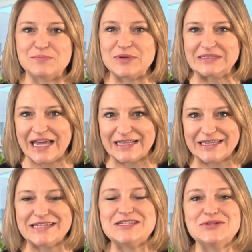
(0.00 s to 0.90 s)
them
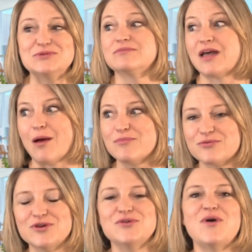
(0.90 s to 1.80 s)
politely to come
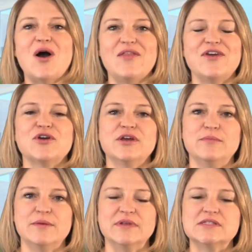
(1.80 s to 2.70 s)
through on their
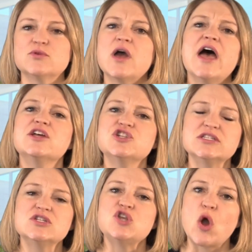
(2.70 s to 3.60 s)
commitment. So
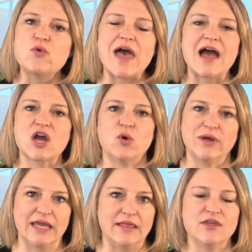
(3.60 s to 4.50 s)
just know that
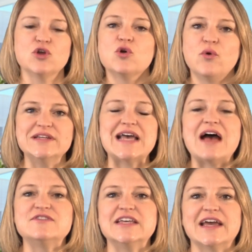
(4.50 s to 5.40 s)
going in, that you're going to
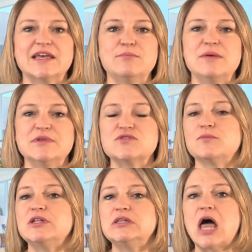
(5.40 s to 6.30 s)
have to get commitments
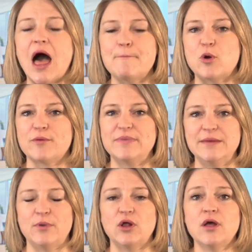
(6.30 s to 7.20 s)
from a lot more
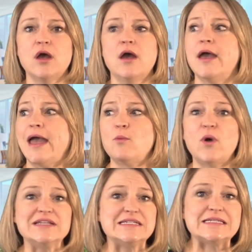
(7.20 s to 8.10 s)
people. And
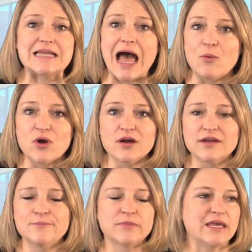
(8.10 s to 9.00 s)
what does not
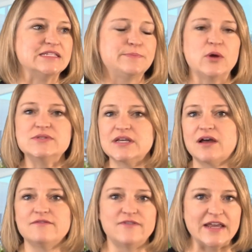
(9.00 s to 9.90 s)
work is
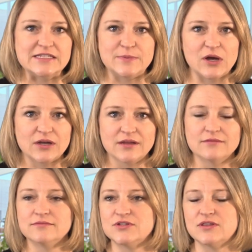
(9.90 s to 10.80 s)
posting on Facebook,
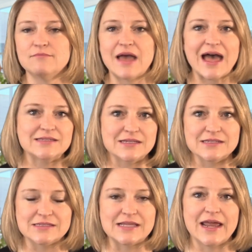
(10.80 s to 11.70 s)
to the
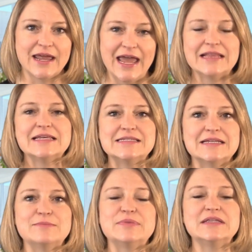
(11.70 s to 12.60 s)
masses saying, hey,
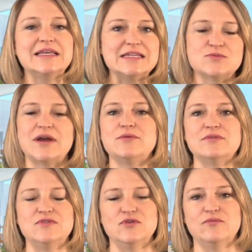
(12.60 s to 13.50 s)
listen, please write a
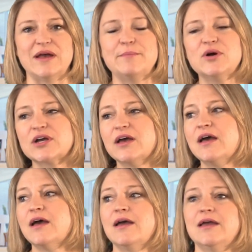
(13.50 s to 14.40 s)
review of my book.
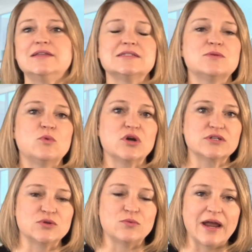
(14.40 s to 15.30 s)
It doesn't
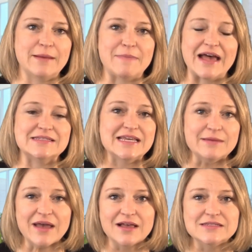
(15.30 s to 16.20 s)
work to write mass
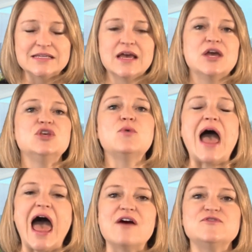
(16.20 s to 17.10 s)
emails. You
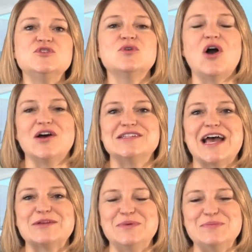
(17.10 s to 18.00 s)
have to
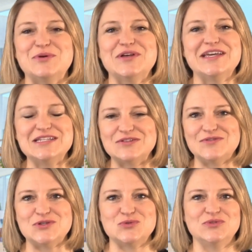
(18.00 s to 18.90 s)
contact people
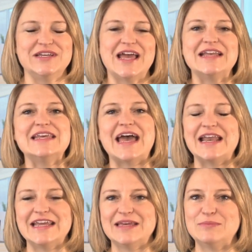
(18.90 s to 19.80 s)
individually and
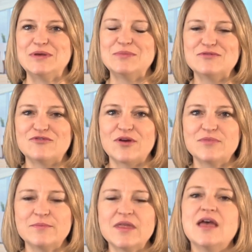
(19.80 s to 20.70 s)
get a commitment
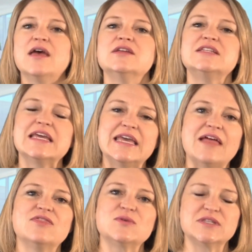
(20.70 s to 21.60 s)
from them to
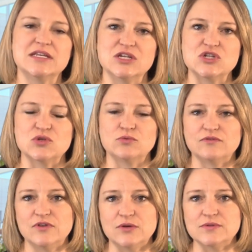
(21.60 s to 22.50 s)
get those initial
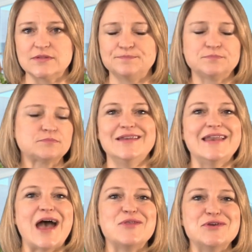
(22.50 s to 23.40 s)
reviews.
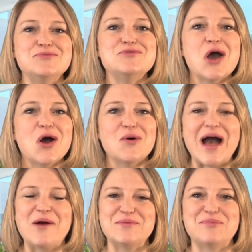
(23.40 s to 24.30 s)
Now that you know
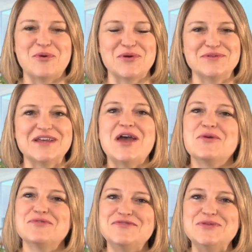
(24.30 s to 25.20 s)
how important
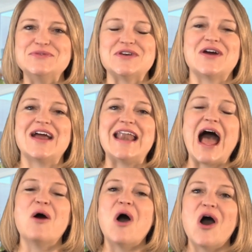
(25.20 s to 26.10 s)
reviews are and
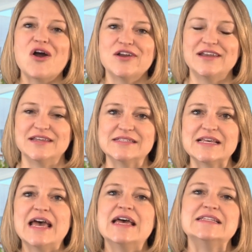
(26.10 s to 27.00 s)
how hard it
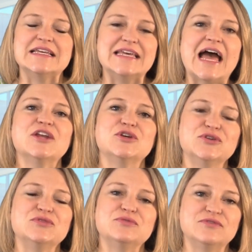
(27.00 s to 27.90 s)
is to get
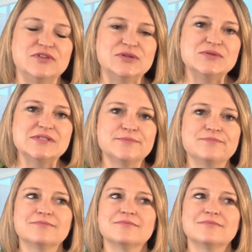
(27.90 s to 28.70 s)
good reviews,